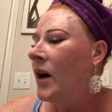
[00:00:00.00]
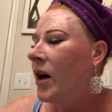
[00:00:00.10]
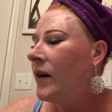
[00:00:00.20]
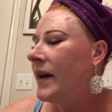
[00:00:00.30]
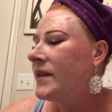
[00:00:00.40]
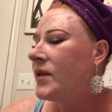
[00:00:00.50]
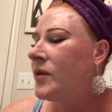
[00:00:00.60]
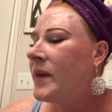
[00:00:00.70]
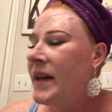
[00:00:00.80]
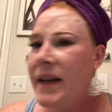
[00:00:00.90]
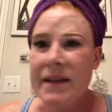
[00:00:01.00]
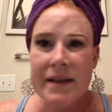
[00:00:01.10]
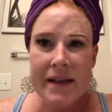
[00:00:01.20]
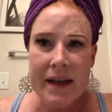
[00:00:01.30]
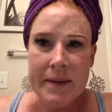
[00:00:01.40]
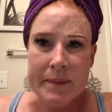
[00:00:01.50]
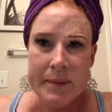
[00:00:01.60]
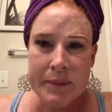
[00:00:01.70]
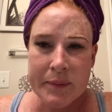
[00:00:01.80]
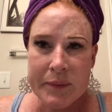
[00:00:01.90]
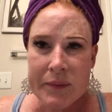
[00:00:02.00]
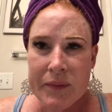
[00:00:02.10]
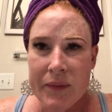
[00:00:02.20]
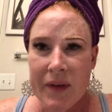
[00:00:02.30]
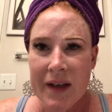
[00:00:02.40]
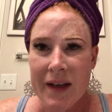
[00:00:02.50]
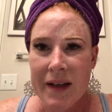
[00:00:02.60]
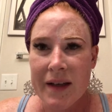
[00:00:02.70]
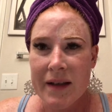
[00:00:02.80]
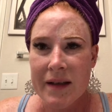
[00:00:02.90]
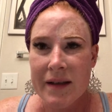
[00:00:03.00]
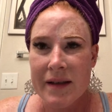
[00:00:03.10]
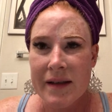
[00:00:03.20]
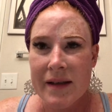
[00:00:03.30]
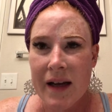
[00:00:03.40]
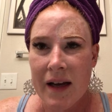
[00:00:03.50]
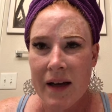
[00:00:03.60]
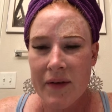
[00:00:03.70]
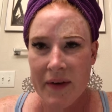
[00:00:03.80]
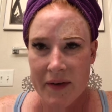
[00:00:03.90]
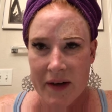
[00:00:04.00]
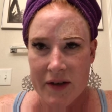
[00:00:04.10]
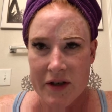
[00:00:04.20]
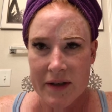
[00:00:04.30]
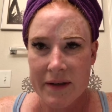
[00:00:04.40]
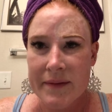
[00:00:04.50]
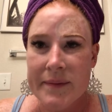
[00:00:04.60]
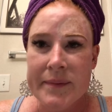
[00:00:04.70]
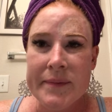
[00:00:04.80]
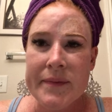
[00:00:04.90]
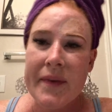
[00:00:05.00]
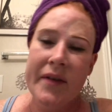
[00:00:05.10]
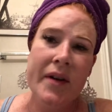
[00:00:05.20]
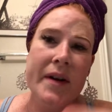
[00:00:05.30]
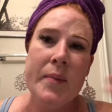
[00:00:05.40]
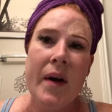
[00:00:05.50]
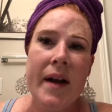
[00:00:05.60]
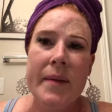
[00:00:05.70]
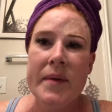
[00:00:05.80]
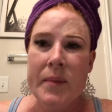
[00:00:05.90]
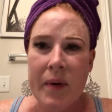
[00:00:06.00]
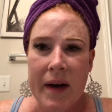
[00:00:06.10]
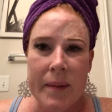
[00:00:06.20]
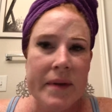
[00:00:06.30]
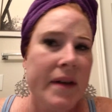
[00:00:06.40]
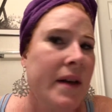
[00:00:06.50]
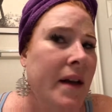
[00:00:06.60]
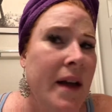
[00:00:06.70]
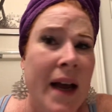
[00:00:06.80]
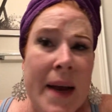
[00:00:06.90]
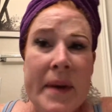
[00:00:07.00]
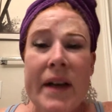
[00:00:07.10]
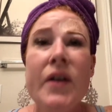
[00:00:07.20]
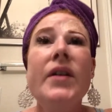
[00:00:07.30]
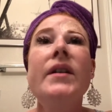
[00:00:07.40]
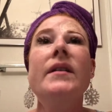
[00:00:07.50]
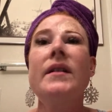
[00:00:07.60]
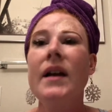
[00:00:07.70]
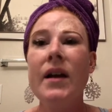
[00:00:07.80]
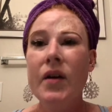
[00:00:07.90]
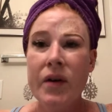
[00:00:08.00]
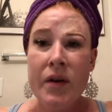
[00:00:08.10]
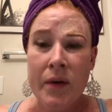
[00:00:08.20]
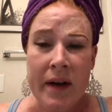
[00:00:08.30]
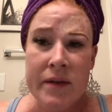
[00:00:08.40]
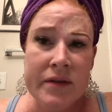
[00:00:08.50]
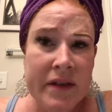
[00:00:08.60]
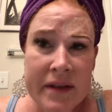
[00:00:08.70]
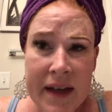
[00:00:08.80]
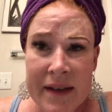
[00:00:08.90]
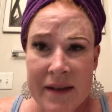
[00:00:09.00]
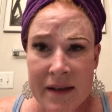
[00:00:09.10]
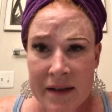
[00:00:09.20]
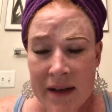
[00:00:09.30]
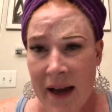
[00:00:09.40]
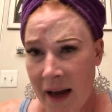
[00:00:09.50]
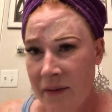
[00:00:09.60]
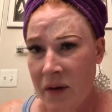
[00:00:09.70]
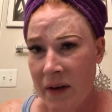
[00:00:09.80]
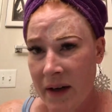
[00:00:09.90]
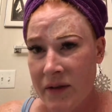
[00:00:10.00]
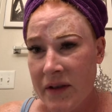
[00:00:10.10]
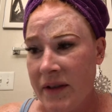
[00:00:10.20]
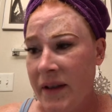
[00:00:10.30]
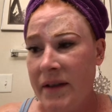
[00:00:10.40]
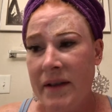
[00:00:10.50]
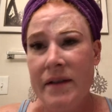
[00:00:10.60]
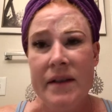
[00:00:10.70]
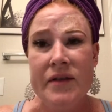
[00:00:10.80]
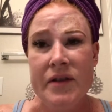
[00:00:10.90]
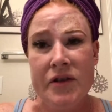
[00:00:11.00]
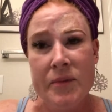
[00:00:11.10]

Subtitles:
All right, so my next step is foundation. I've already primed and prepped. I mean, I could go out just as is. I have gone out just as is. I've just